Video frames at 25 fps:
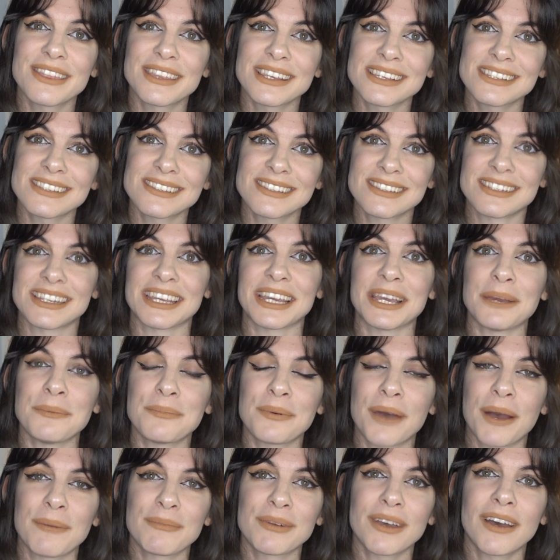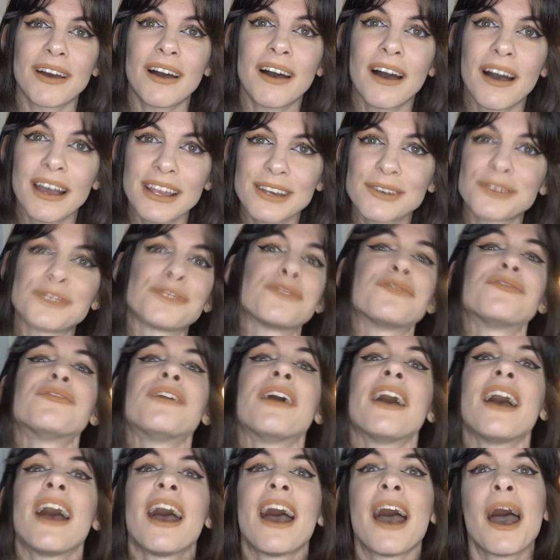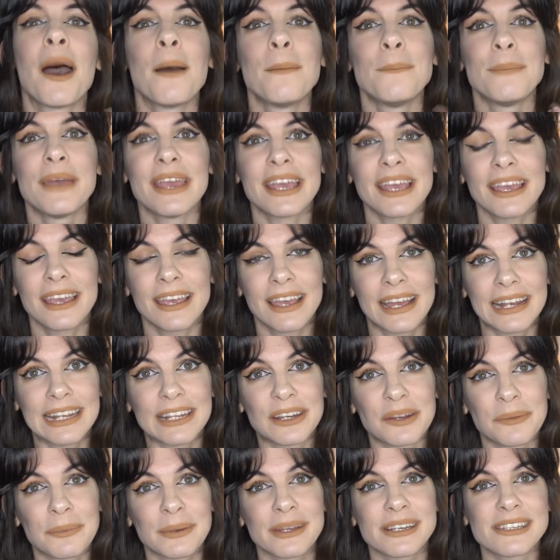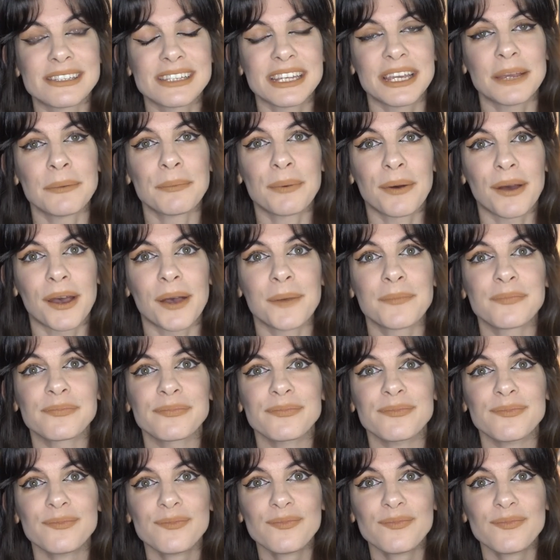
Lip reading: this deep. I'm kind of making a little bit deeper